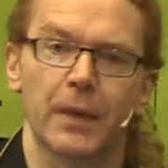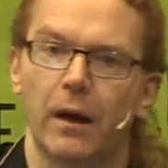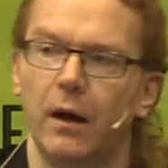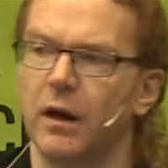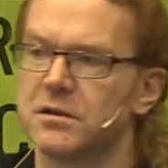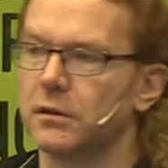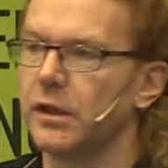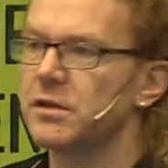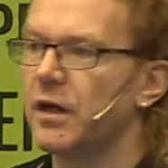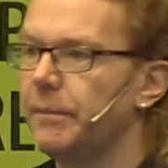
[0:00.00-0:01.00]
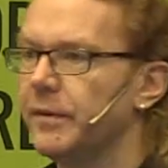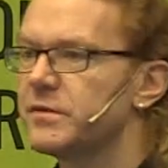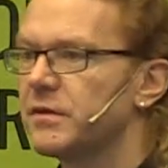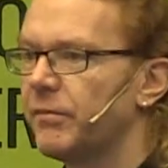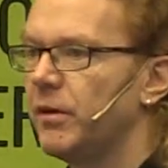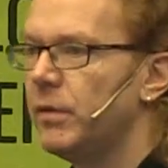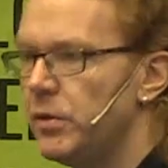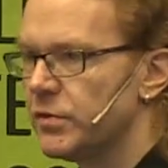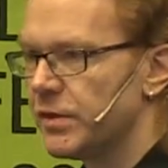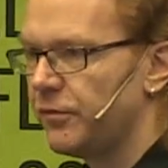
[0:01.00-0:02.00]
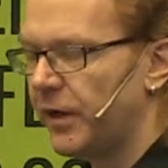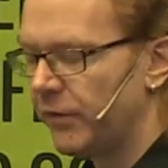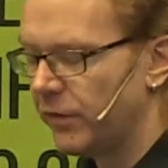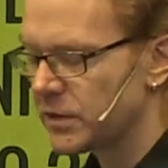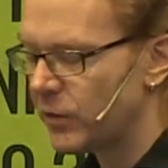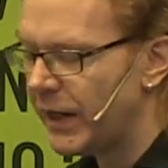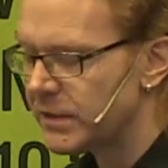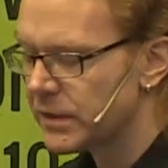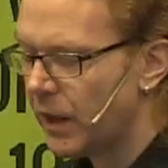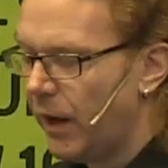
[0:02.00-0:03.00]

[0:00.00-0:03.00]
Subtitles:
It's on GitHub. It's something we use in Firefox OS.